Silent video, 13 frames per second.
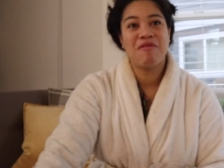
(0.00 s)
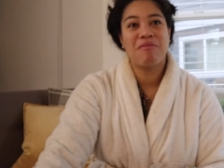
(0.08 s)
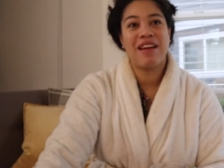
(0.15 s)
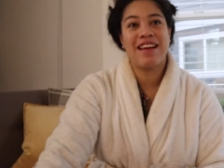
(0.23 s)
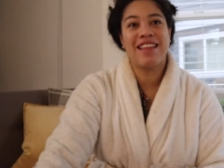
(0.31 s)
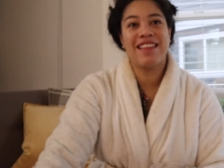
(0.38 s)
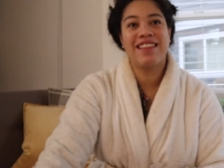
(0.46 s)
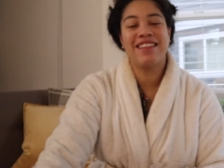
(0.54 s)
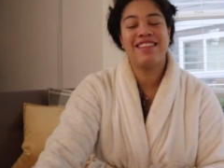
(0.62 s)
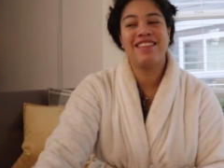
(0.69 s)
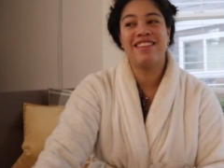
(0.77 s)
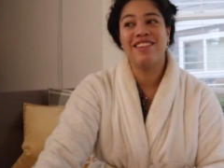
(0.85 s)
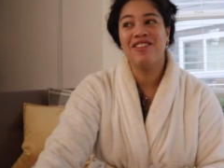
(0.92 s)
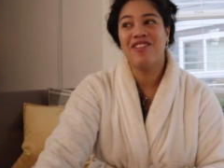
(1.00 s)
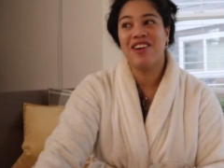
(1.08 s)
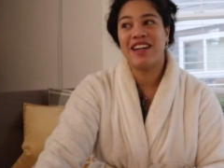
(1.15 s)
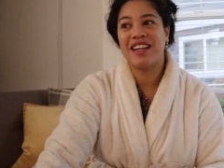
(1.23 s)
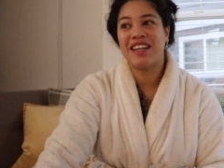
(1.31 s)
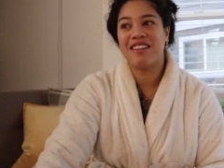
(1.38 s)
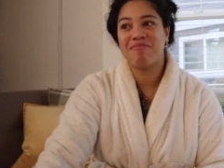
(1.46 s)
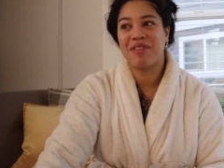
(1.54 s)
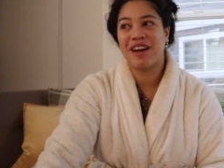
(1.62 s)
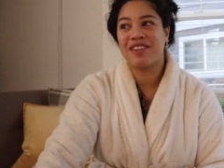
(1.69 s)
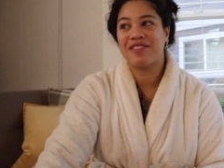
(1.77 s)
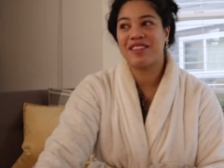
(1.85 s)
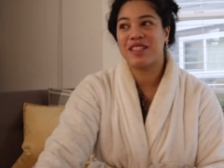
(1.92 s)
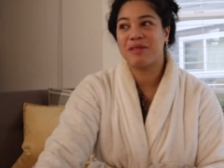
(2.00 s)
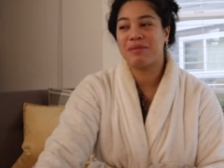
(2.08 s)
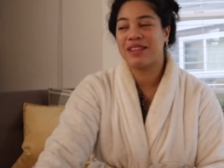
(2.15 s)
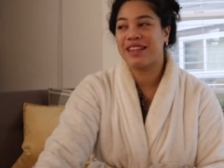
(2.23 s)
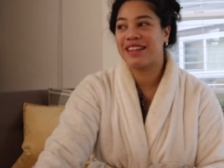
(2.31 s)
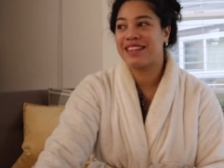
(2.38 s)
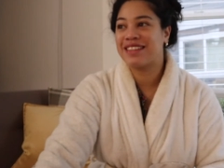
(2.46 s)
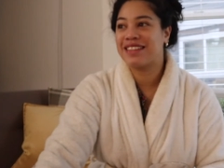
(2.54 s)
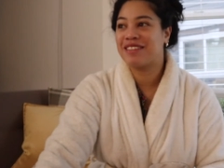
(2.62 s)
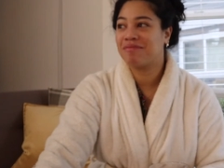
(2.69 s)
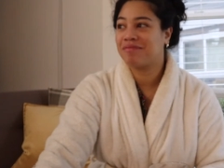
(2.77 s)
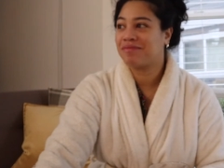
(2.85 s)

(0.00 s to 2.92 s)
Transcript: But I do want to eat breakfast because